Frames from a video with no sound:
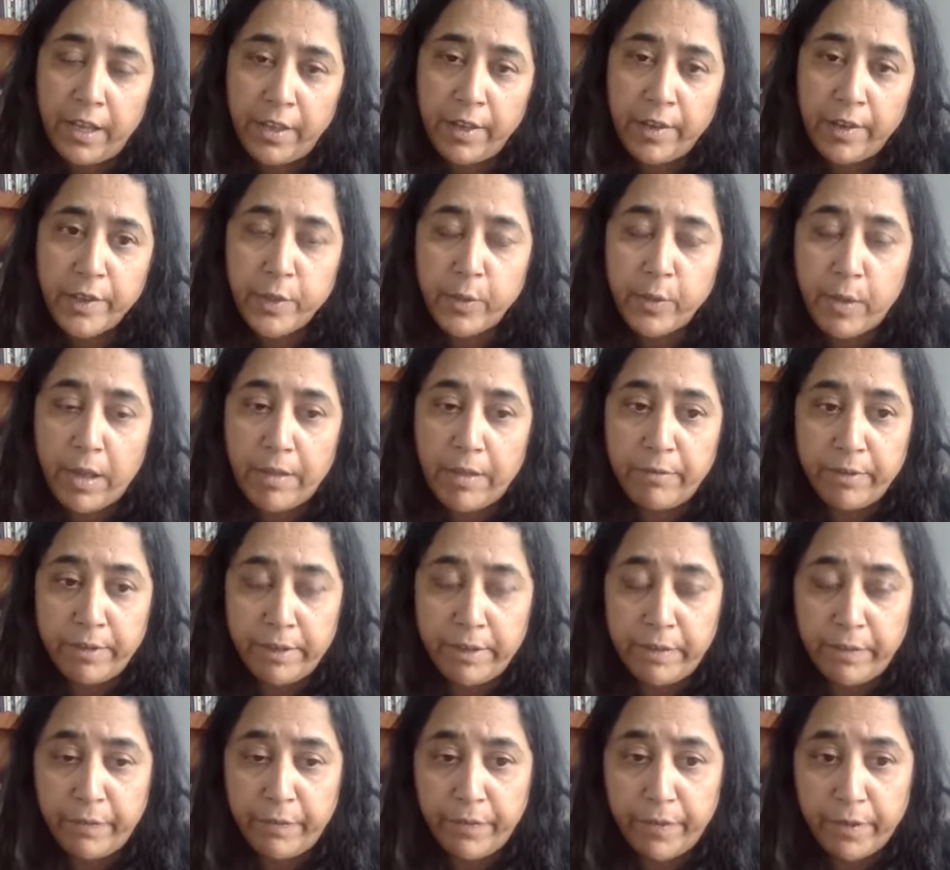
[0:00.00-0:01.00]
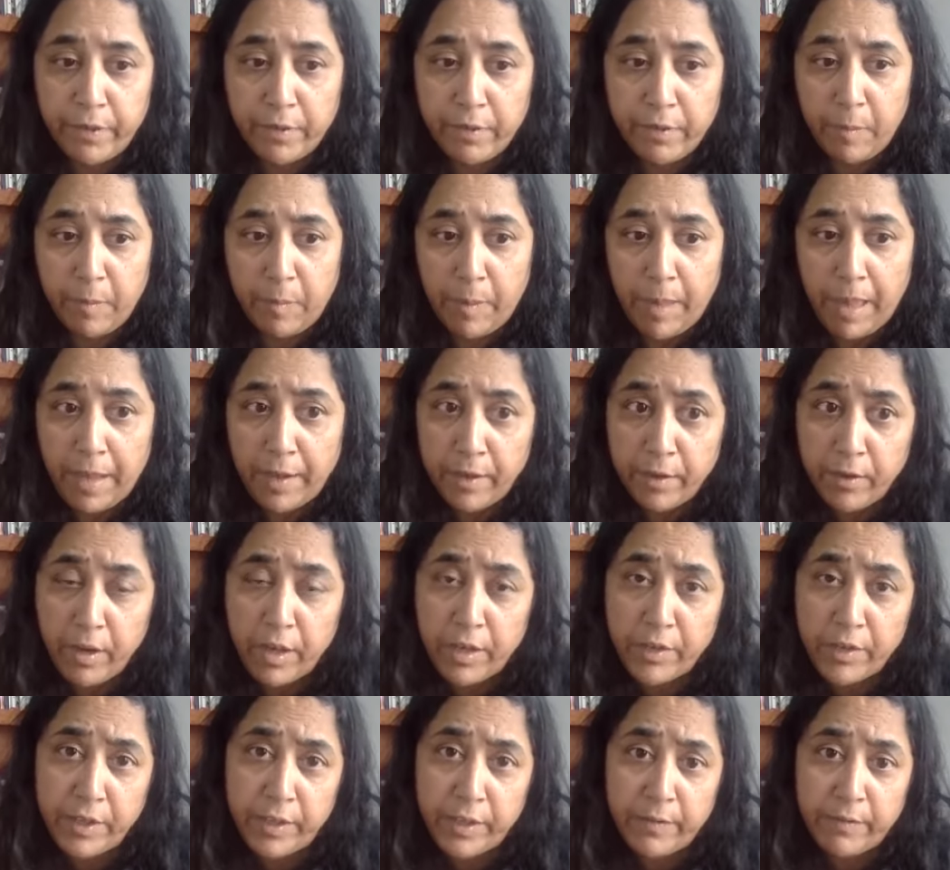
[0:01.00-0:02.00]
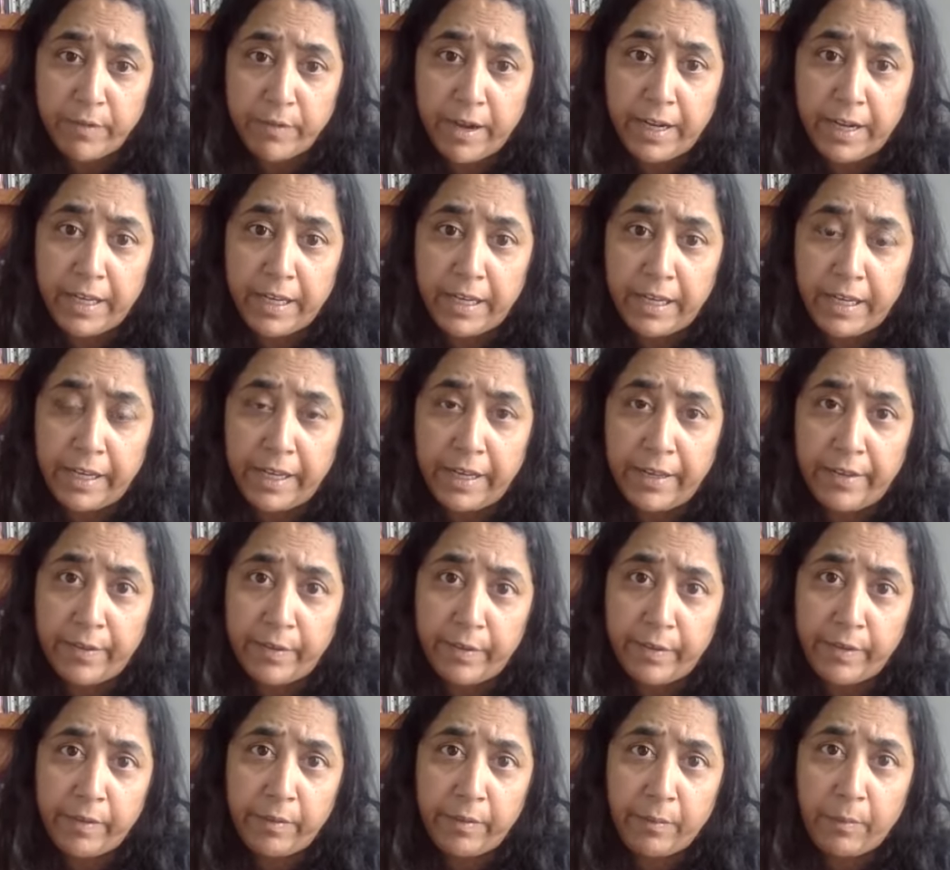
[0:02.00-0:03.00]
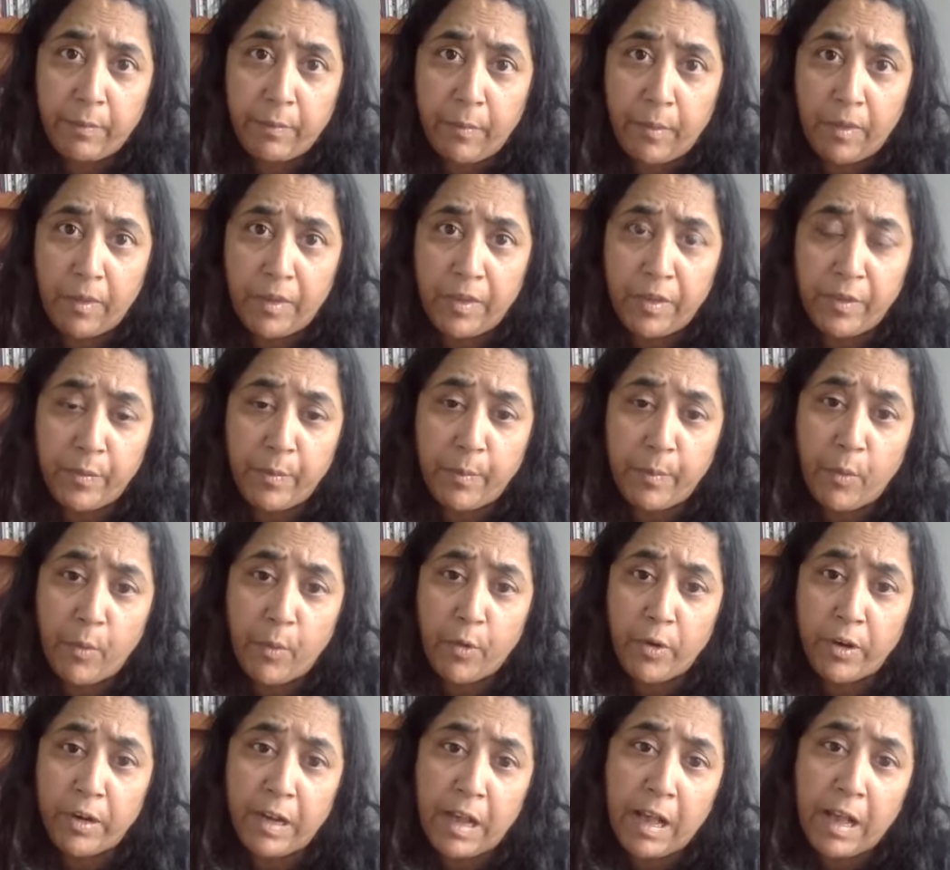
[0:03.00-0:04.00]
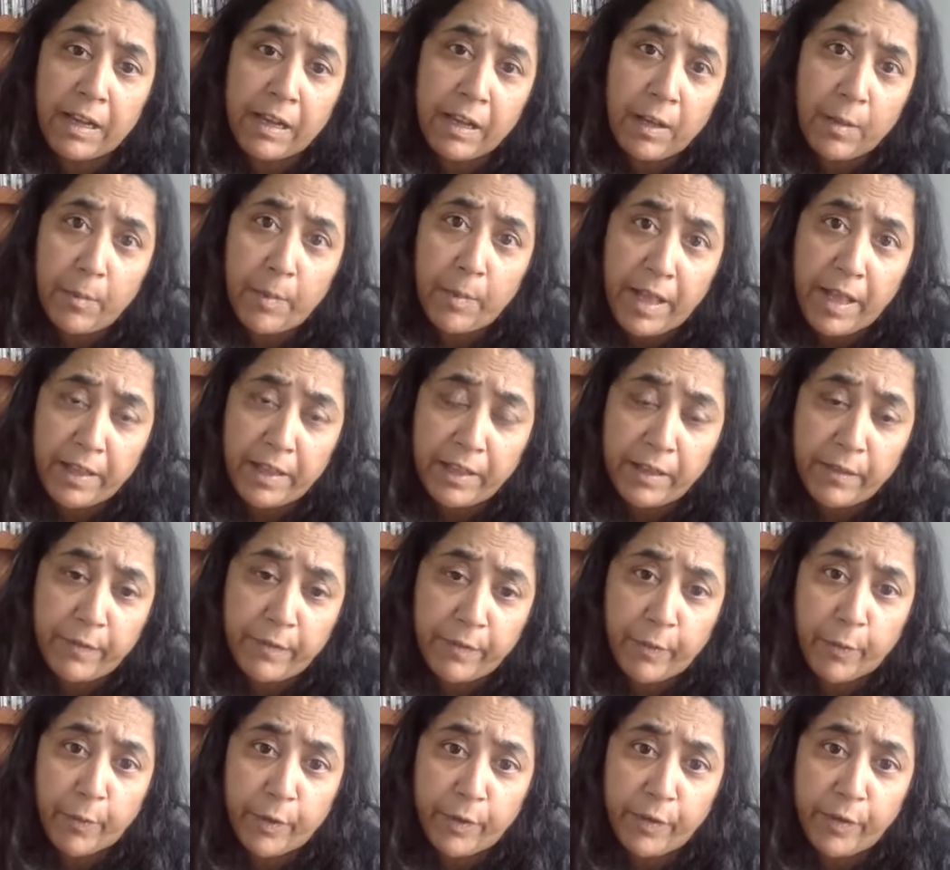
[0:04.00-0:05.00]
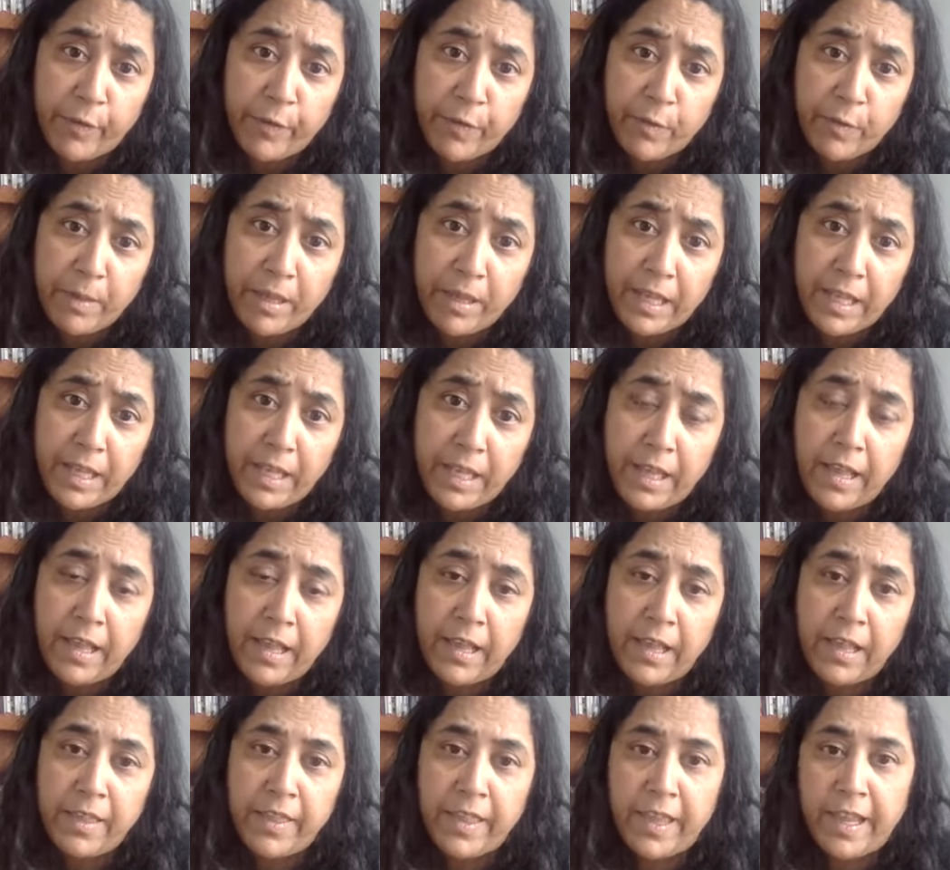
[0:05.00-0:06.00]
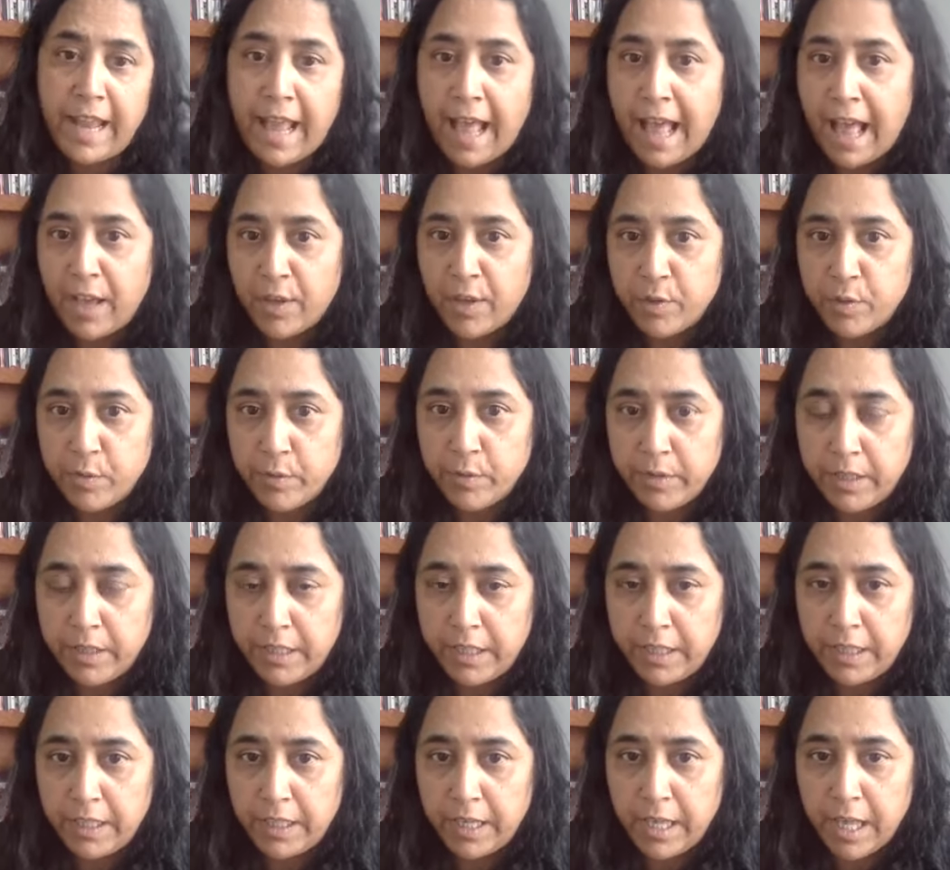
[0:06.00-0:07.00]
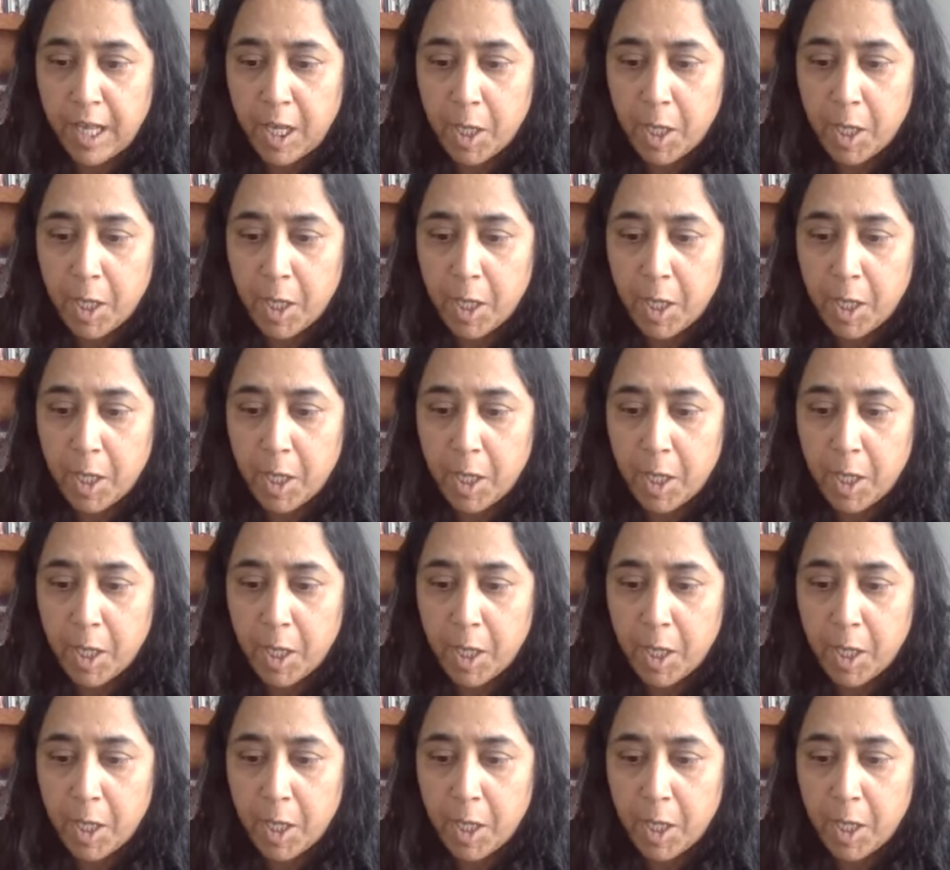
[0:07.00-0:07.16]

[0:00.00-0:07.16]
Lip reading: So I really feel pedagogy of writing is more a compelling force for me than actually